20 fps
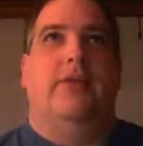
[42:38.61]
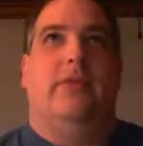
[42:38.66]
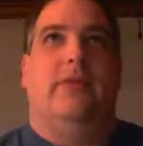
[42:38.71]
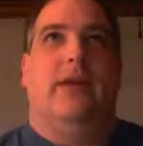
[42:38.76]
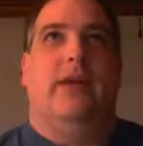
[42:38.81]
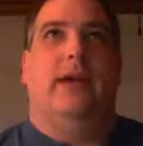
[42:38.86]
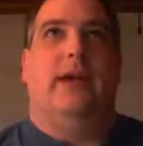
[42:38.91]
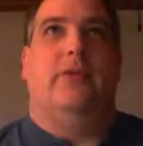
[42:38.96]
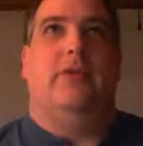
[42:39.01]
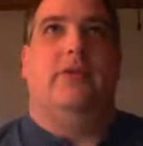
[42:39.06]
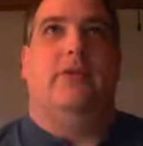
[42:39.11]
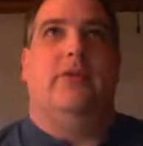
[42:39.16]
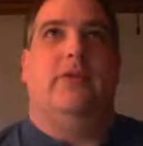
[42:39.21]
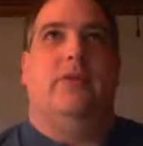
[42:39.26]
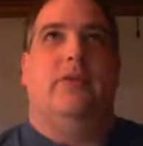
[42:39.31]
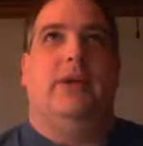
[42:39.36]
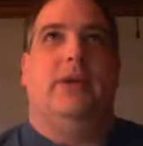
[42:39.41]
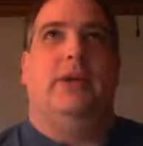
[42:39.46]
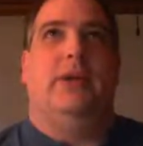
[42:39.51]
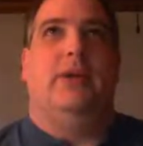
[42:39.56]
that
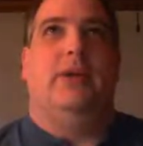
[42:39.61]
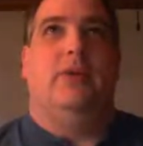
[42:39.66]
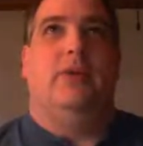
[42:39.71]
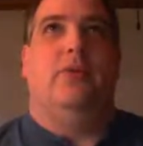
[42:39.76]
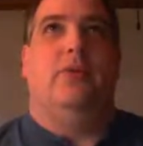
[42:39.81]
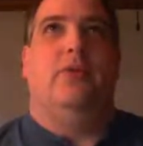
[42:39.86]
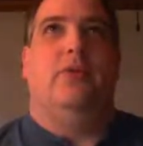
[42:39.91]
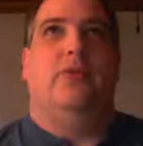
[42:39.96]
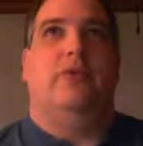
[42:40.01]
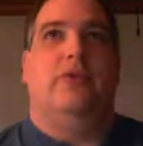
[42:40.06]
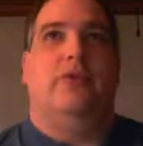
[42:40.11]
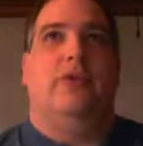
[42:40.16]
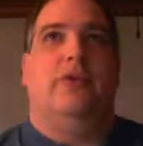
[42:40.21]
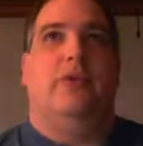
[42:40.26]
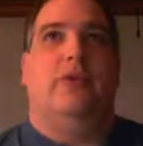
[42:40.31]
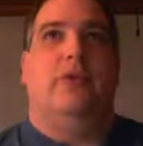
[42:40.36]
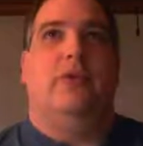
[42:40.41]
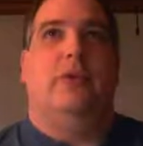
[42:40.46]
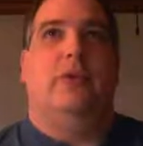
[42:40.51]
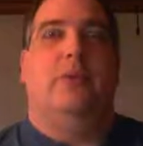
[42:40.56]
we can use
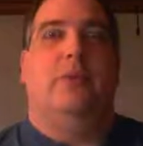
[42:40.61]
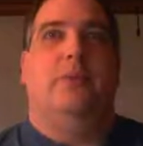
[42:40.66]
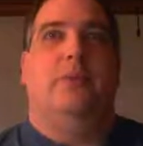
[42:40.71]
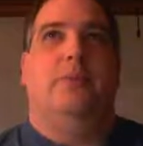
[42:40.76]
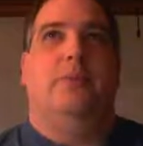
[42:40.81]
to